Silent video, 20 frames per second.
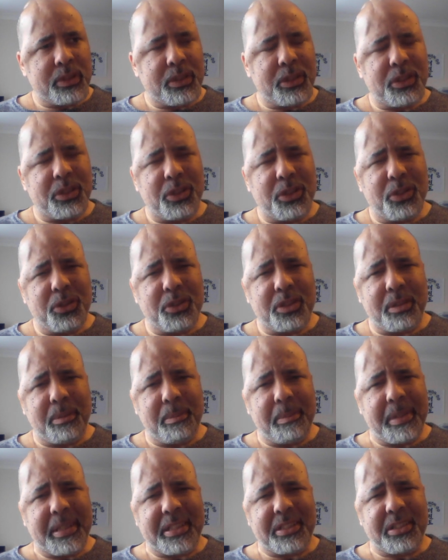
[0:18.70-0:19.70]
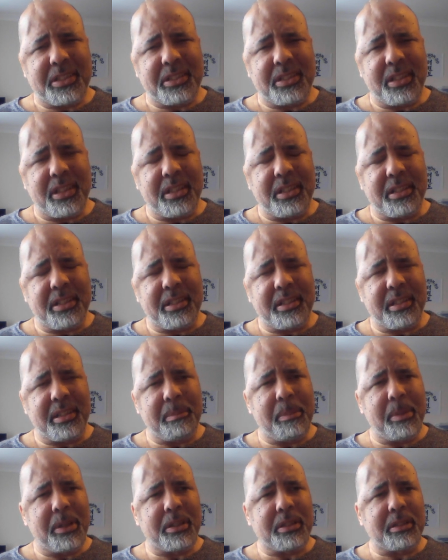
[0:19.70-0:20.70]
to do some exercises in
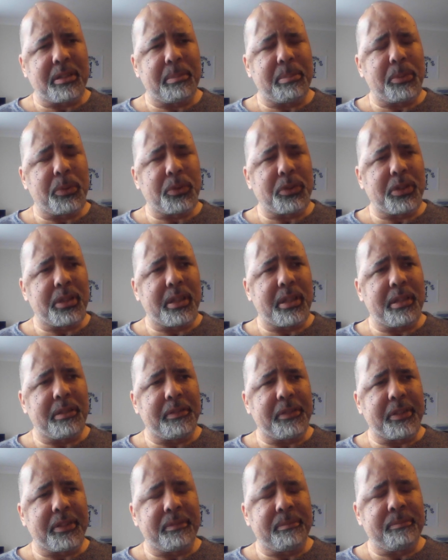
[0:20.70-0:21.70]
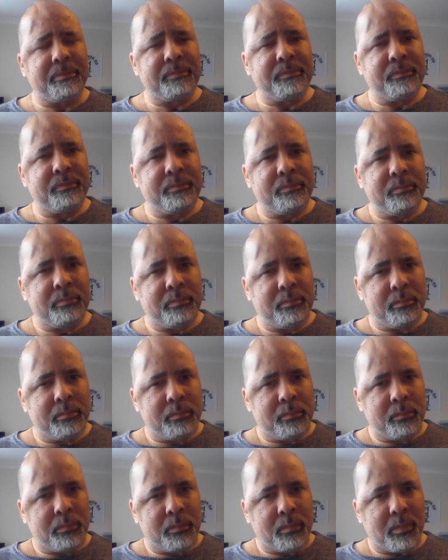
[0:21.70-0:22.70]
my supported living.
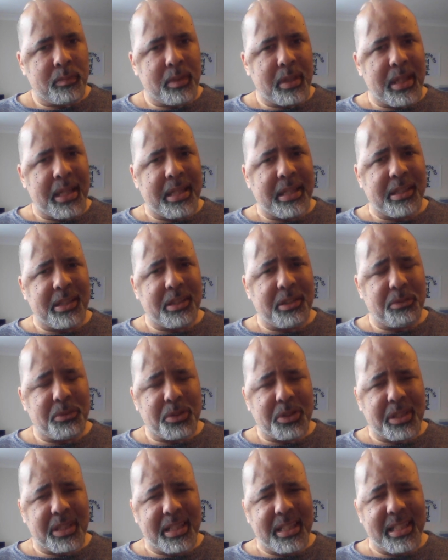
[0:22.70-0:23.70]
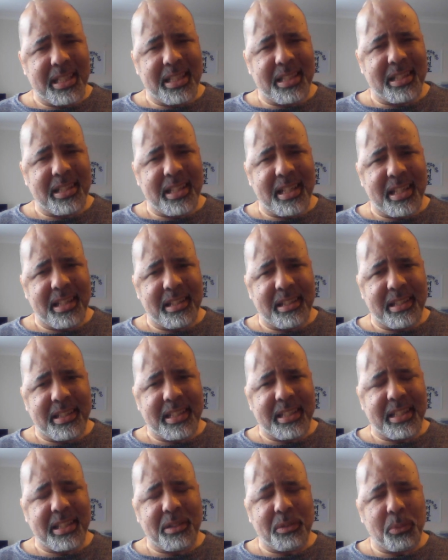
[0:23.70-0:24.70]
And it was clear that he
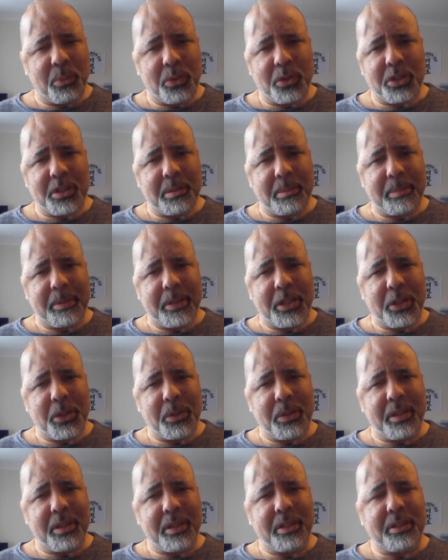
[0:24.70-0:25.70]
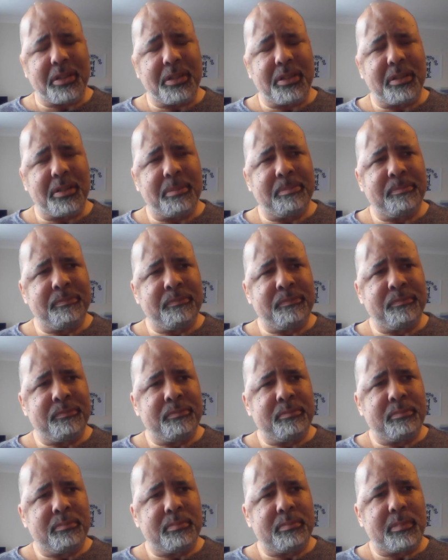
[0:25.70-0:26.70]
didn't want to be doing this
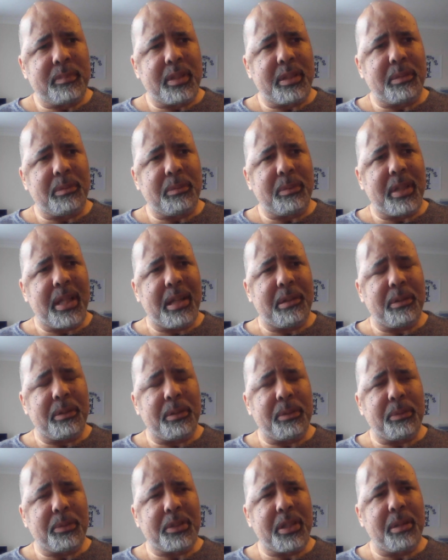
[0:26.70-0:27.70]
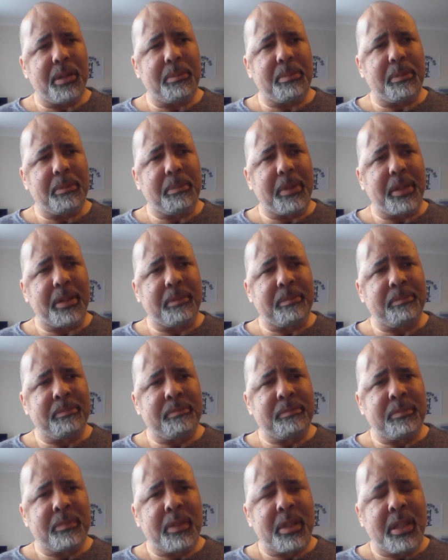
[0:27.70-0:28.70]
in how he was helping me.
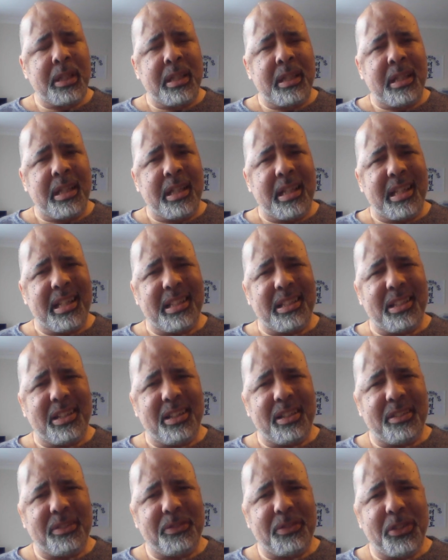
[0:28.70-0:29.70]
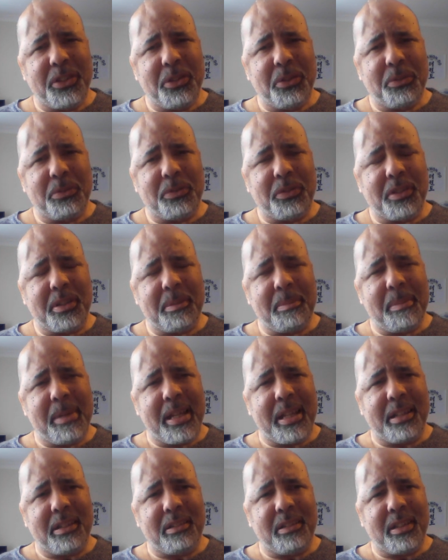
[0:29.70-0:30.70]
And I feel for the
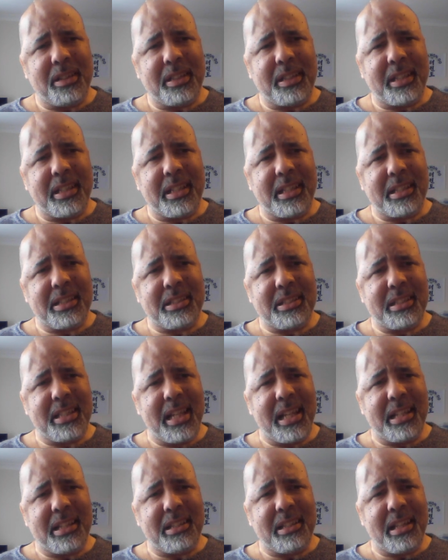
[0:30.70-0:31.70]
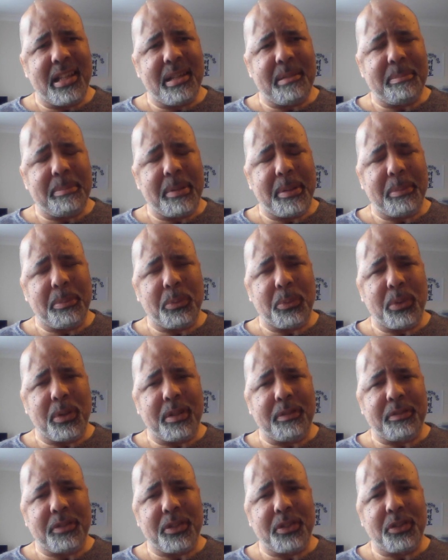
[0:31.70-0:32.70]
man. I think it's sad that people
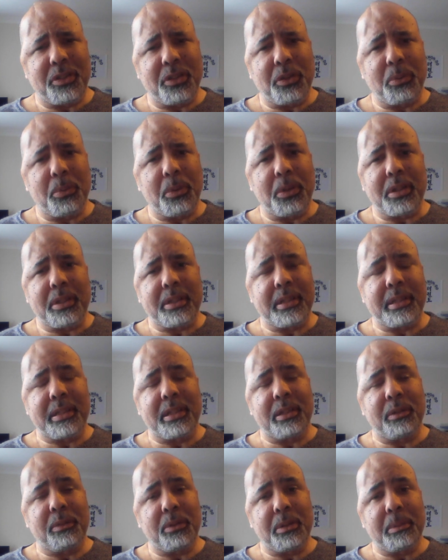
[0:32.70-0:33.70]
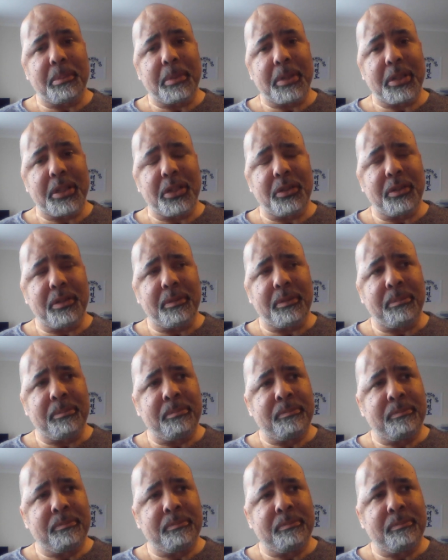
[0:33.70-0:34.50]
have to do work they don't want to be doing.